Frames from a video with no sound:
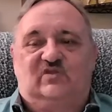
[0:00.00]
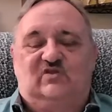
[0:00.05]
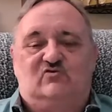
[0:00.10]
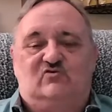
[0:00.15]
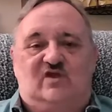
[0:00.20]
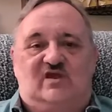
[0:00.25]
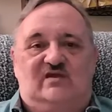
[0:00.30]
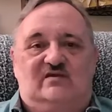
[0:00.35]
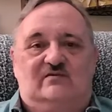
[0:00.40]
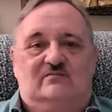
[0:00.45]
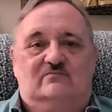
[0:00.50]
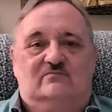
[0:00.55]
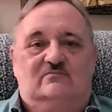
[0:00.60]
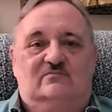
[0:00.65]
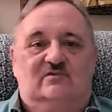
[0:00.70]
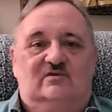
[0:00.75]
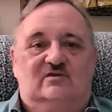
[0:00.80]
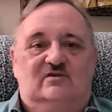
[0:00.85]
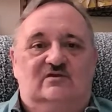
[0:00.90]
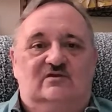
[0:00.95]
grant,
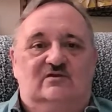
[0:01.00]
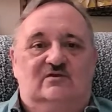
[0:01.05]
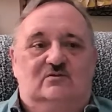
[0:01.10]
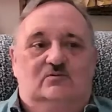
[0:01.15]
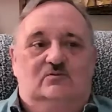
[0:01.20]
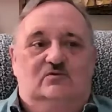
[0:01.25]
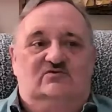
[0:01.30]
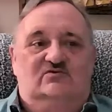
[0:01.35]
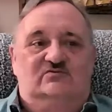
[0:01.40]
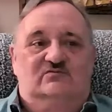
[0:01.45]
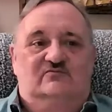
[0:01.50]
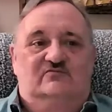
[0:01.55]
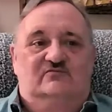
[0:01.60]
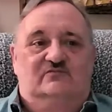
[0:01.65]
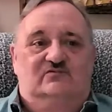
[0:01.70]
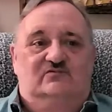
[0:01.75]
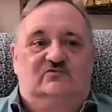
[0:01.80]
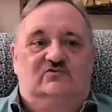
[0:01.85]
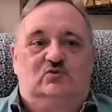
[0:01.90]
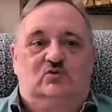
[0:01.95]
which
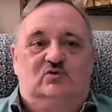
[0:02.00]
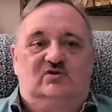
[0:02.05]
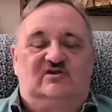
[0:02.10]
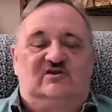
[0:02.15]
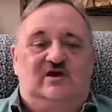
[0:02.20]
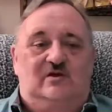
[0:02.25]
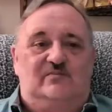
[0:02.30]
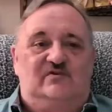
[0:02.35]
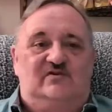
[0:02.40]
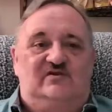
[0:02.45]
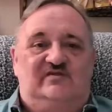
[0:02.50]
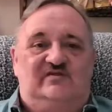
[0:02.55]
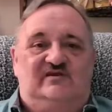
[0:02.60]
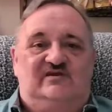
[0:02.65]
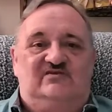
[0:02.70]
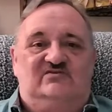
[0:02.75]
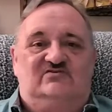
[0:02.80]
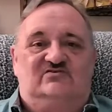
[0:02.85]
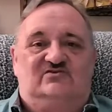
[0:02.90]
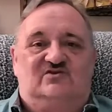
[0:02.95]
to a company
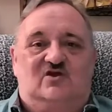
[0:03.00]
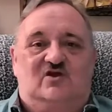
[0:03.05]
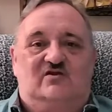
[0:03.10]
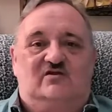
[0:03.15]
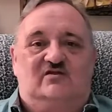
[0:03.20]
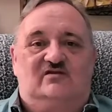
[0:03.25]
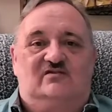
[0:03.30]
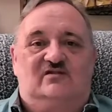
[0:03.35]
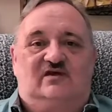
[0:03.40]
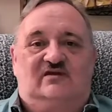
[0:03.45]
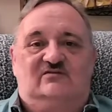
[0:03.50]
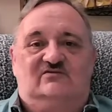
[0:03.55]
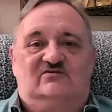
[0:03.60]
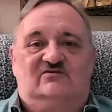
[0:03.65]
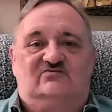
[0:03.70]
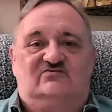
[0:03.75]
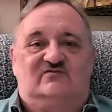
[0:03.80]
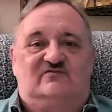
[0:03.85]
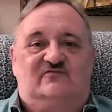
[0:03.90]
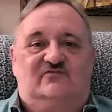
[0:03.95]
that he started
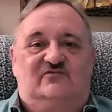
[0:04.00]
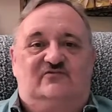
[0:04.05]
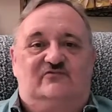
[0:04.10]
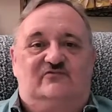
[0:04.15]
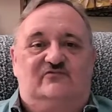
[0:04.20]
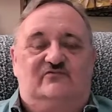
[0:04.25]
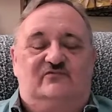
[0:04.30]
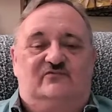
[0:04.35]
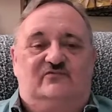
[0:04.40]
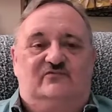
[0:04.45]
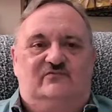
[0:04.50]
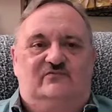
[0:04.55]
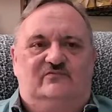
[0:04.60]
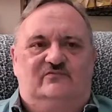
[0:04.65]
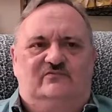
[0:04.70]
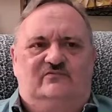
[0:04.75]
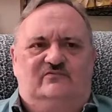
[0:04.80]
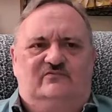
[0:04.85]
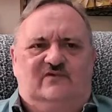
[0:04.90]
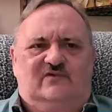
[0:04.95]

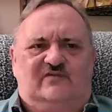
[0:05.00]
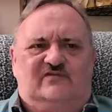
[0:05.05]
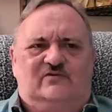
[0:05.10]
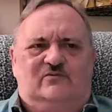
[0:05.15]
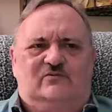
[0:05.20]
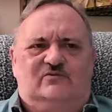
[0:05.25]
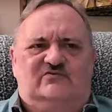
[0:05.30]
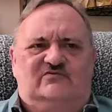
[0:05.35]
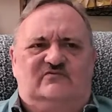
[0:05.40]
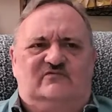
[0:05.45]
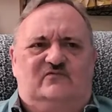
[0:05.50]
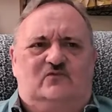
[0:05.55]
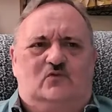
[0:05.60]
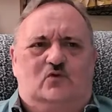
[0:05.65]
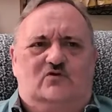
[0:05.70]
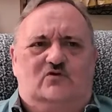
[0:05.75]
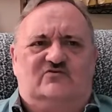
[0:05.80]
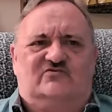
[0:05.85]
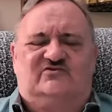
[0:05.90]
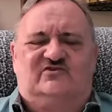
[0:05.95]
I think it was
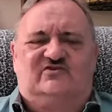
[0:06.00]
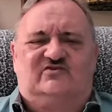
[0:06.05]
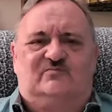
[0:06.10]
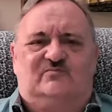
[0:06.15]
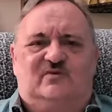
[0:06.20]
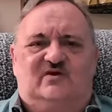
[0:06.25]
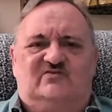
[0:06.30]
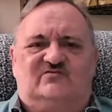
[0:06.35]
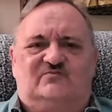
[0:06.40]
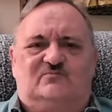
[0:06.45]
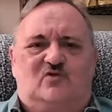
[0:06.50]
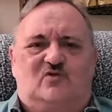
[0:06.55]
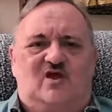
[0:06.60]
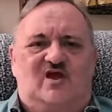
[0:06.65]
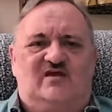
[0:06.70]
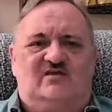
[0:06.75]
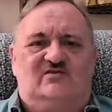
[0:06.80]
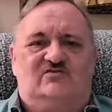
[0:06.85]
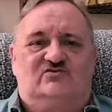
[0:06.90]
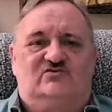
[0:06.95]
4 or 6 months
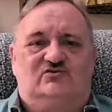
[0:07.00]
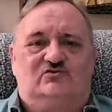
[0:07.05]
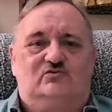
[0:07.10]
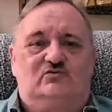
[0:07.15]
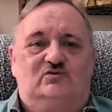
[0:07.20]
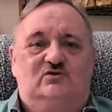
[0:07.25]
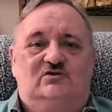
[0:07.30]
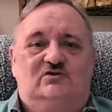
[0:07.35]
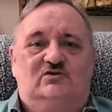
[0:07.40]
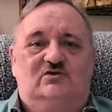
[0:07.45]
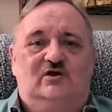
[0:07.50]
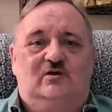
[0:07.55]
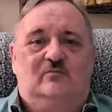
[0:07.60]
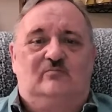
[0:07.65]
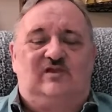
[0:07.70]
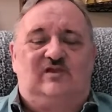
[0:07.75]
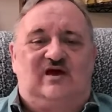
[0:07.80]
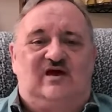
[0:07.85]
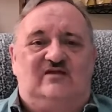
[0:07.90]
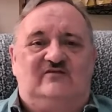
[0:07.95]
prior to
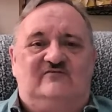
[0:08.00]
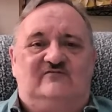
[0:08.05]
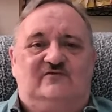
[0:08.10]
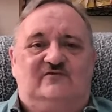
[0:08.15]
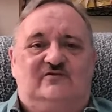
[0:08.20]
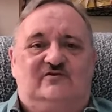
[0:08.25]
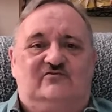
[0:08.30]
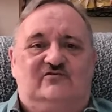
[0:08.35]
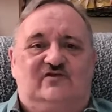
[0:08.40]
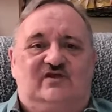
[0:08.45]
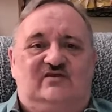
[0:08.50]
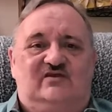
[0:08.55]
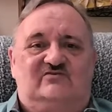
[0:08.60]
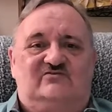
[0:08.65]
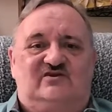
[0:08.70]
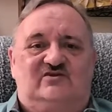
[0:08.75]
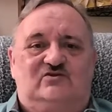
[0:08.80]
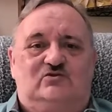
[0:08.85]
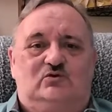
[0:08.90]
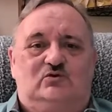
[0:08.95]
applying for the grant, because
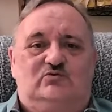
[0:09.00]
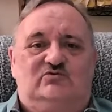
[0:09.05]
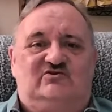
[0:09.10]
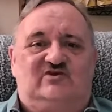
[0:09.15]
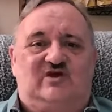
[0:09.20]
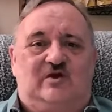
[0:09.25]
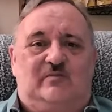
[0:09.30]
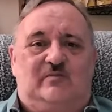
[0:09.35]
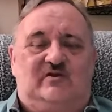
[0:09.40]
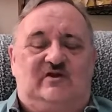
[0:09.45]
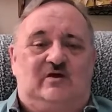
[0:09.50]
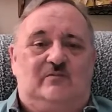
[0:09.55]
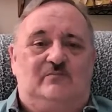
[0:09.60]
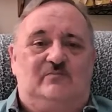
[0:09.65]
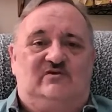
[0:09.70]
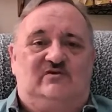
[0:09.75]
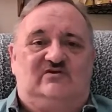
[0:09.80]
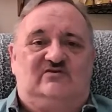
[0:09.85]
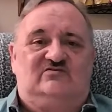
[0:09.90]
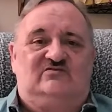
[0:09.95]
they knew it was coming up,
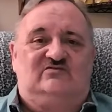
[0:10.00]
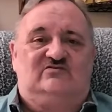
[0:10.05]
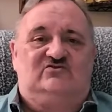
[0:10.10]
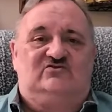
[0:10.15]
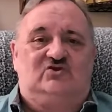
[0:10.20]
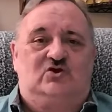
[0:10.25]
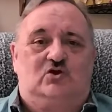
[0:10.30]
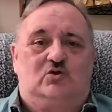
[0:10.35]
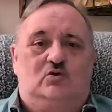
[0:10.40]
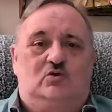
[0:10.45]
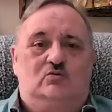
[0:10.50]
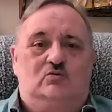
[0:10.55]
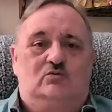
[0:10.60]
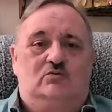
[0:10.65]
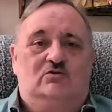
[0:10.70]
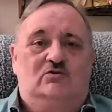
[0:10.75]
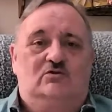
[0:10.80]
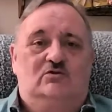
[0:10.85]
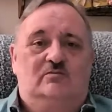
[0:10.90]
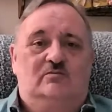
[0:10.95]
because Joe,
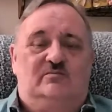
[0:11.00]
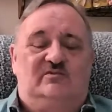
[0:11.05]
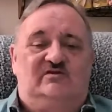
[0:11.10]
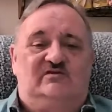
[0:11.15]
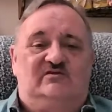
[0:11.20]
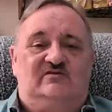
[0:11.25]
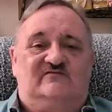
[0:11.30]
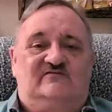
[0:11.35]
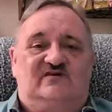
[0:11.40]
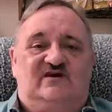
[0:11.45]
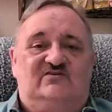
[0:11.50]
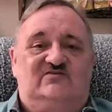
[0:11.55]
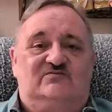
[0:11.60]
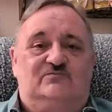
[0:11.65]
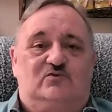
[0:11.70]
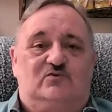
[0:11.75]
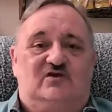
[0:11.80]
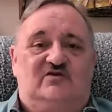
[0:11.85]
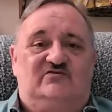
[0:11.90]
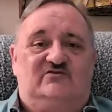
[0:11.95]
being the vice
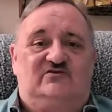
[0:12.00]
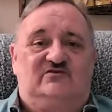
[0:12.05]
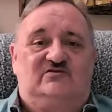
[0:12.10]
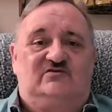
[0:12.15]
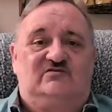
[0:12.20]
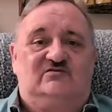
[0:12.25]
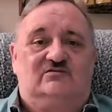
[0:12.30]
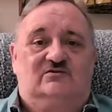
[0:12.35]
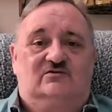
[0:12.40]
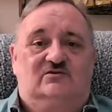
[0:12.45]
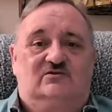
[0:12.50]
president,